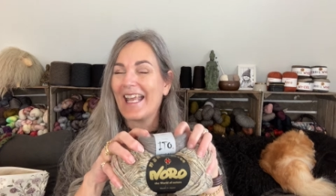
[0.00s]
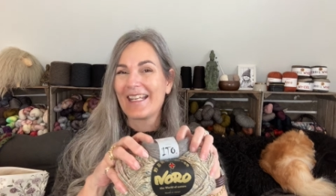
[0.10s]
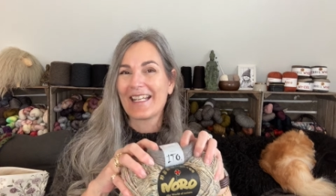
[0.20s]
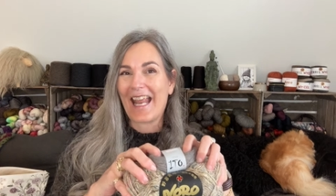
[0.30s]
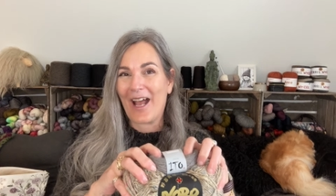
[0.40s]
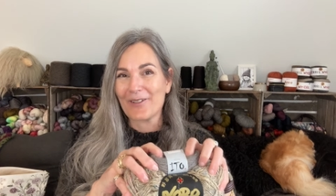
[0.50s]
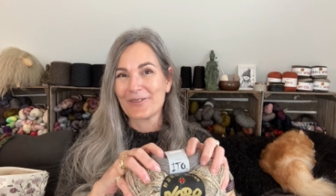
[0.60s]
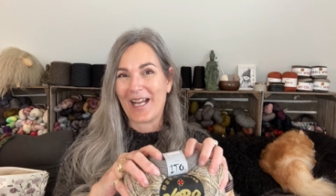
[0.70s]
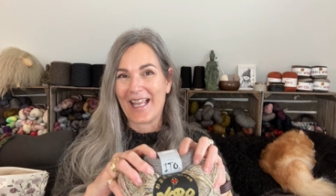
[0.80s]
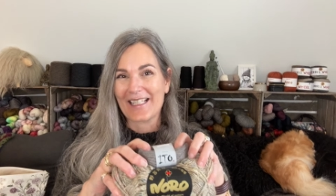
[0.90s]
in and out
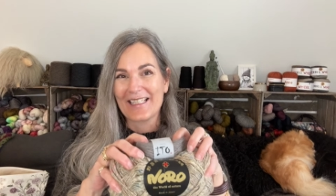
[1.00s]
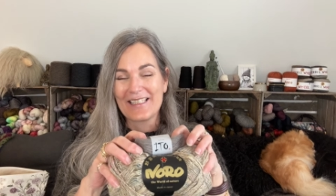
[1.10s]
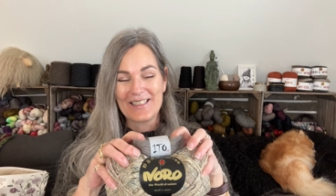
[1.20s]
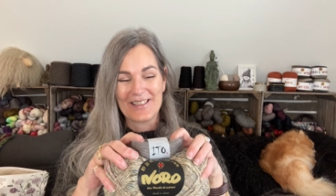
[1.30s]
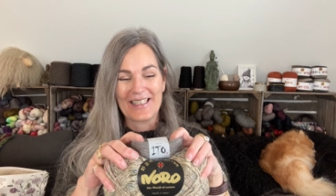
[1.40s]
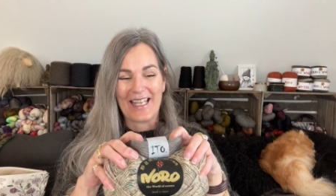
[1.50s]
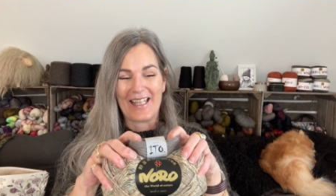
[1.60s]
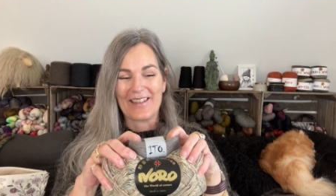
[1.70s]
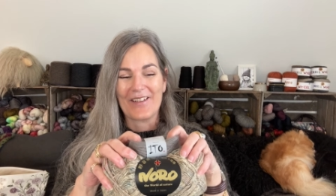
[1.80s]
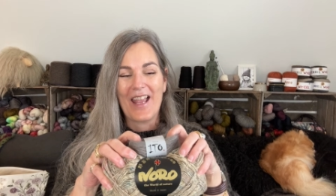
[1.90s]
raglan
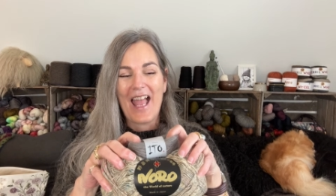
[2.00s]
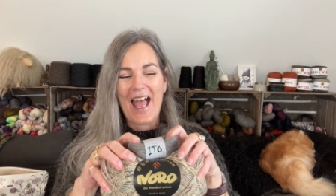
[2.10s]
together.